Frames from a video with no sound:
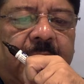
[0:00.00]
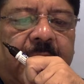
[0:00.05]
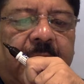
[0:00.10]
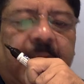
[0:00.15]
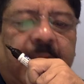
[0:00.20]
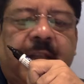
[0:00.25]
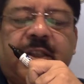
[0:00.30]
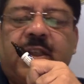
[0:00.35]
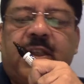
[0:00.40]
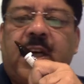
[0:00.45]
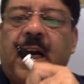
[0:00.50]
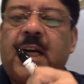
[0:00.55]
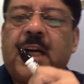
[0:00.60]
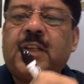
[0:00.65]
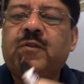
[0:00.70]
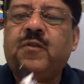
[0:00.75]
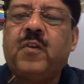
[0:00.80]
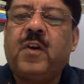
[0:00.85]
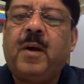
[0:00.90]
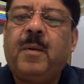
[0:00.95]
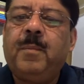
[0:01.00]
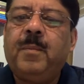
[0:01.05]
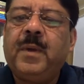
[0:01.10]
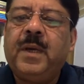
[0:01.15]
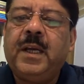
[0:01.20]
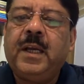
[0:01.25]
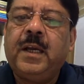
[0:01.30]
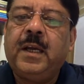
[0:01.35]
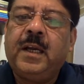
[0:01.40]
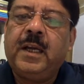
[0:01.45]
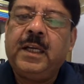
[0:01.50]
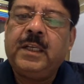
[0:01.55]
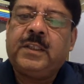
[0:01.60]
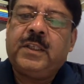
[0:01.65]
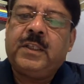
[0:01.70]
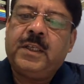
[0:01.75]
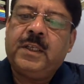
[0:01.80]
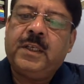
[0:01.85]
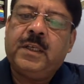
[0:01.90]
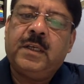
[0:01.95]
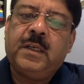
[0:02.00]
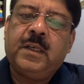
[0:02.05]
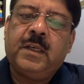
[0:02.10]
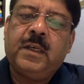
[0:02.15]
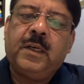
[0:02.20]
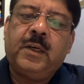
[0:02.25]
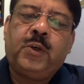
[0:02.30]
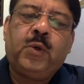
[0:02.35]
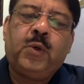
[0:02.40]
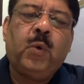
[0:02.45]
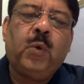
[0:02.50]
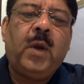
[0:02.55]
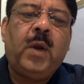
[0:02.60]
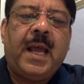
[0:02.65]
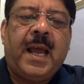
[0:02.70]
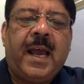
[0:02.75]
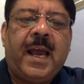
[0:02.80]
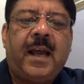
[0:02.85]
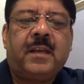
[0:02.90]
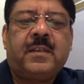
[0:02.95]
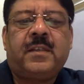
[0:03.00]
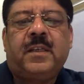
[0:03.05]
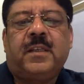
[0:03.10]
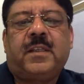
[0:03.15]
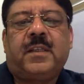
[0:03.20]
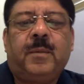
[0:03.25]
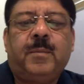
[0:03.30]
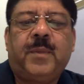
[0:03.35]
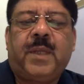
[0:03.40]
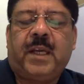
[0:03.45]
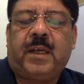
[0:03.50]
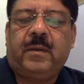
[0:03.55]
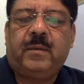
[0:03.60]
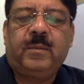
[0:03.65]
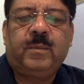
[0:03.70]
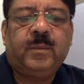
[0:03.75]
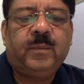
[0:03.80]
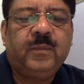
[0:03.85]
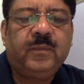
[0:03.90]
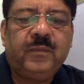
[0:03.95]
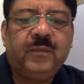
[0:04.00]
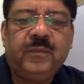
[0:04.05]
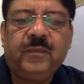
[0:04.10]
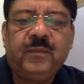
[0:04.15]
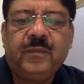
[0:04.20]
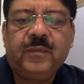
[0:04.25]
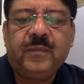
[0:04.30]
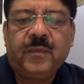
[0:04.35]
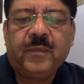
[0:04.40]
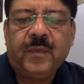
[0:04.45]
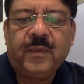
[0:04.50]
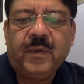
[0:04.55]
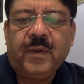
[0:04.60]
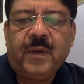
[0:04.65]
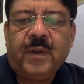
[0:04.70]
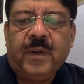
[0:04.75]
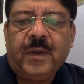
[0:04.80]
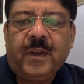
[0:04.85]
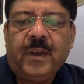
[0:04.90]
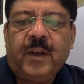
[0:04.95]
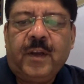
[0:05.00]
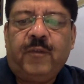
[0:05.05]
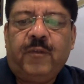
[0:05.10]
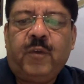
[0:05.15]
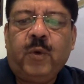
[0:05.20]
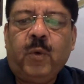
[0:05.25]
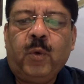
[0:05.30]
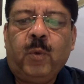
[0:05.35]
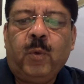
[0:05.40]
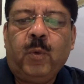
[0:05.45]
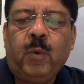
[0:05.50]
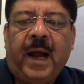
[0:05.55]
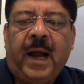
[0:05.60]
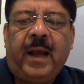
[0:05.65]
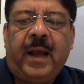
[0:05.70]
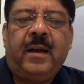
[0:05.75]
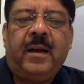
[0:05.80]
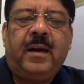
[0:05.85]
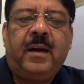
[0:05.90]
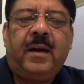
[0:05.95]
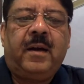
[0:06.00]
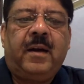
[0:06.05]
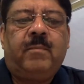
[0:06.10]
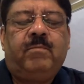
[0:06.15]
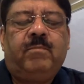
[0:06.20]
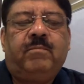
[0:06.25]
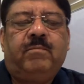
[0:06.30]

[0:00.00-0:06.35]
It starts from 2 lakhs or something. If you buy a